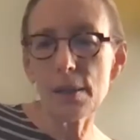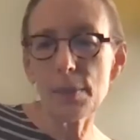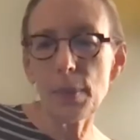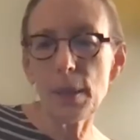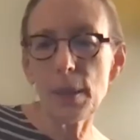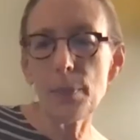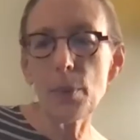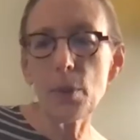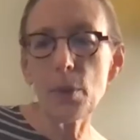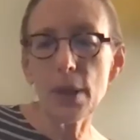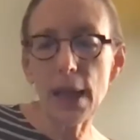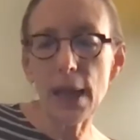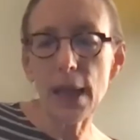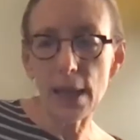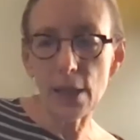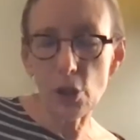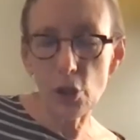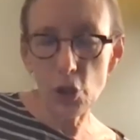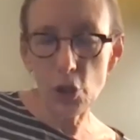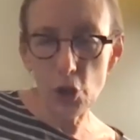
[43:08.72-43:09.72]
people
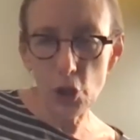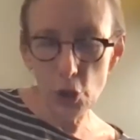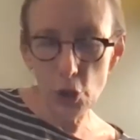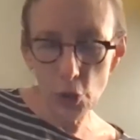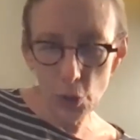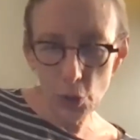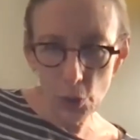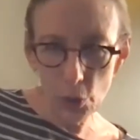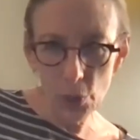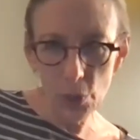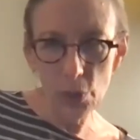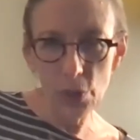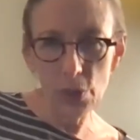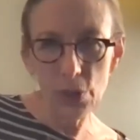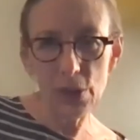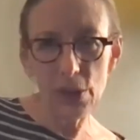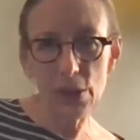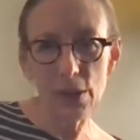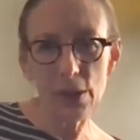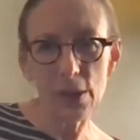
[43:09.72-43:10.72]
can
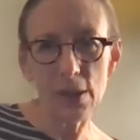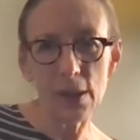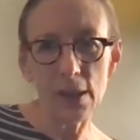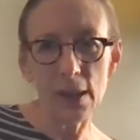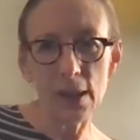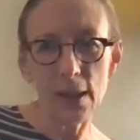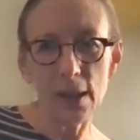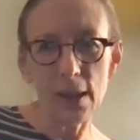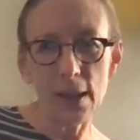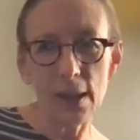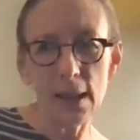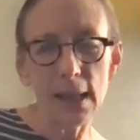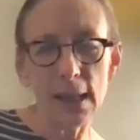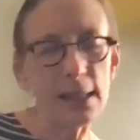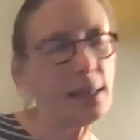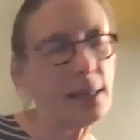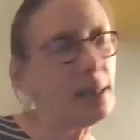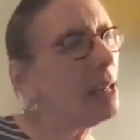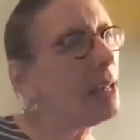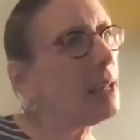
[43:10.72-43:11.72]
choose.
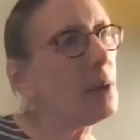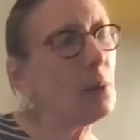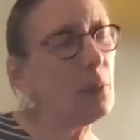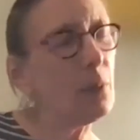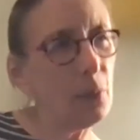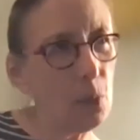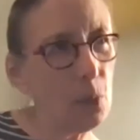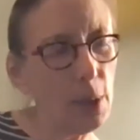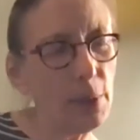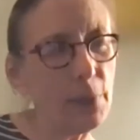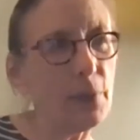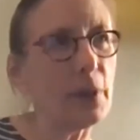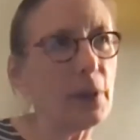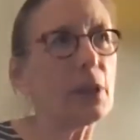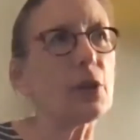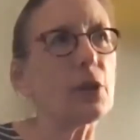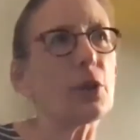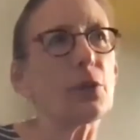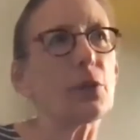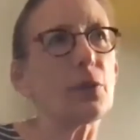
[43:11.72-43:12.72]
It's like what
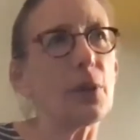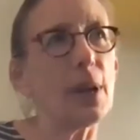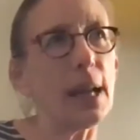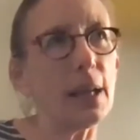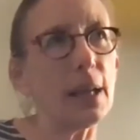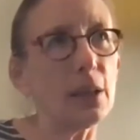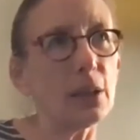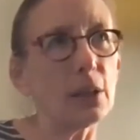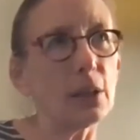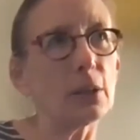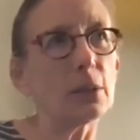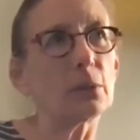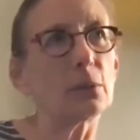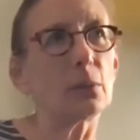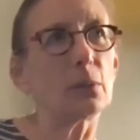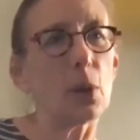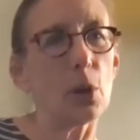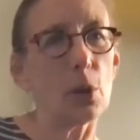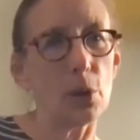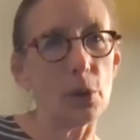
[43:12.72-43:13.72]
Viktor Frankl
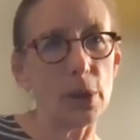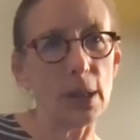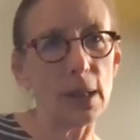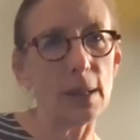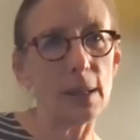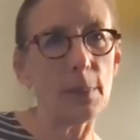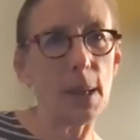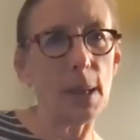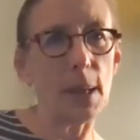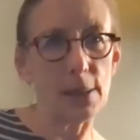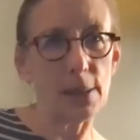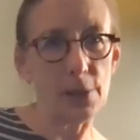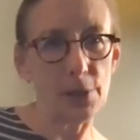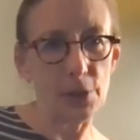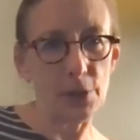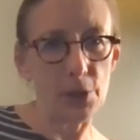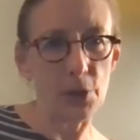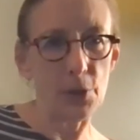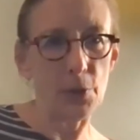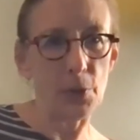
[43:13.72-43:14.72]
wrote in Man's
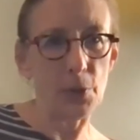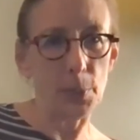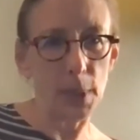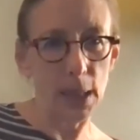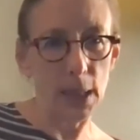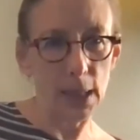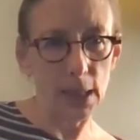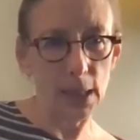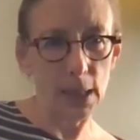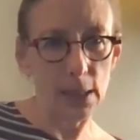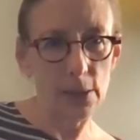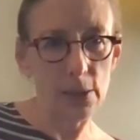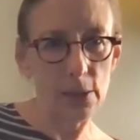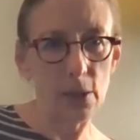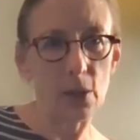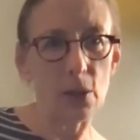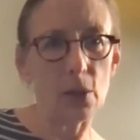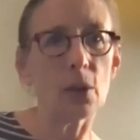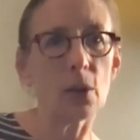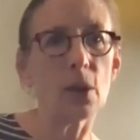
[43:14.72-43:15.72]
Search for Meaning.
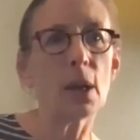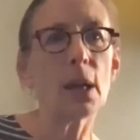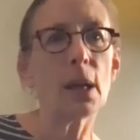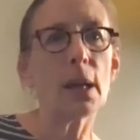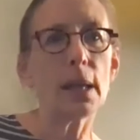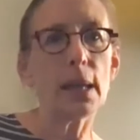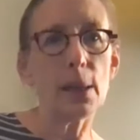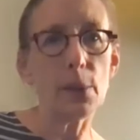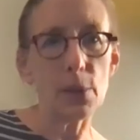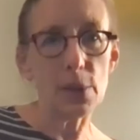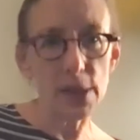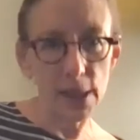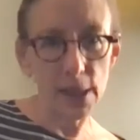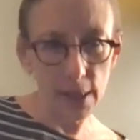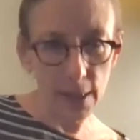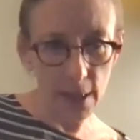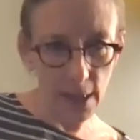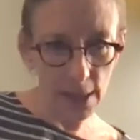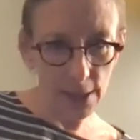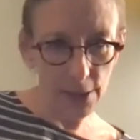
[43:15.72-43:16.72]
So he was in a
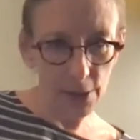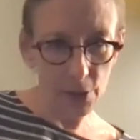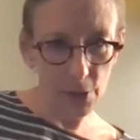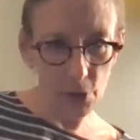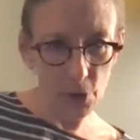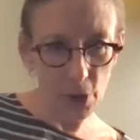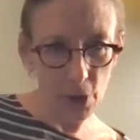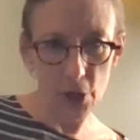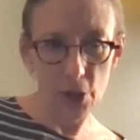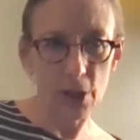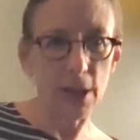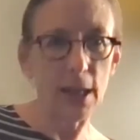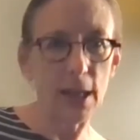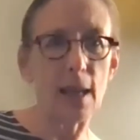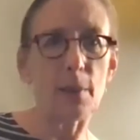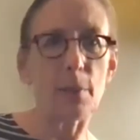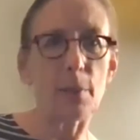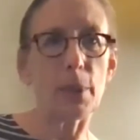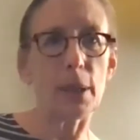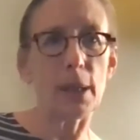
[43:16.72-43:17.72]
concentration
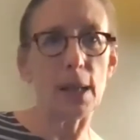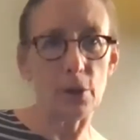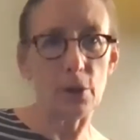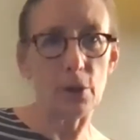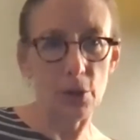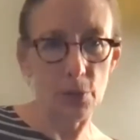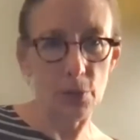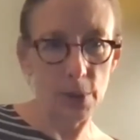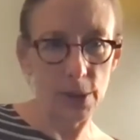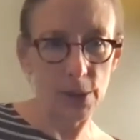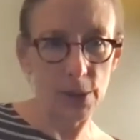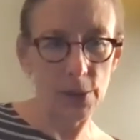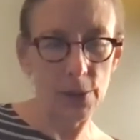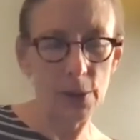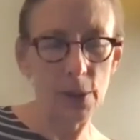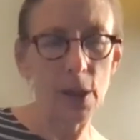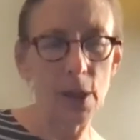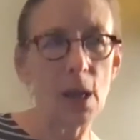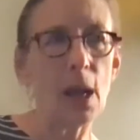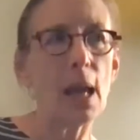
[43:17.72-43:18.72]
camp in Auschwitz,
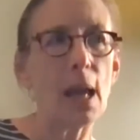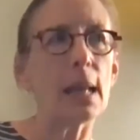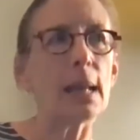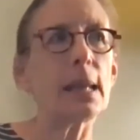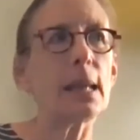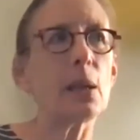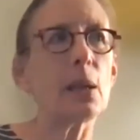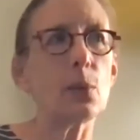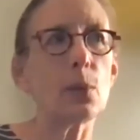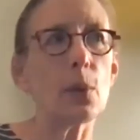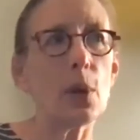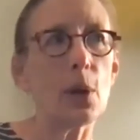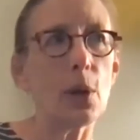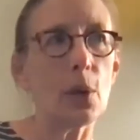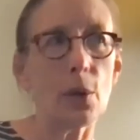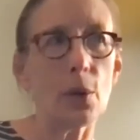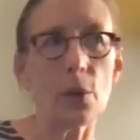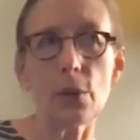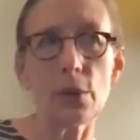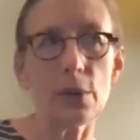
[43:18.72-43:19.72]
and he
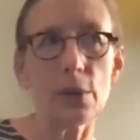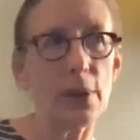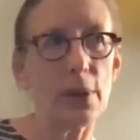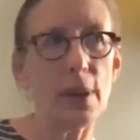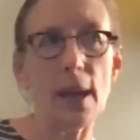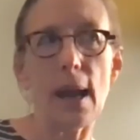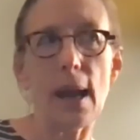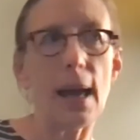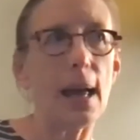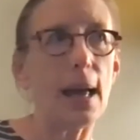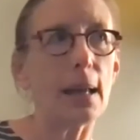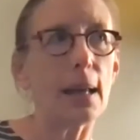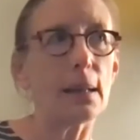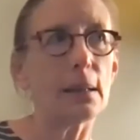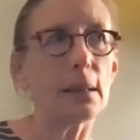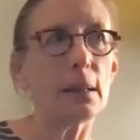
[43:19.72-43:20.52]
wrote that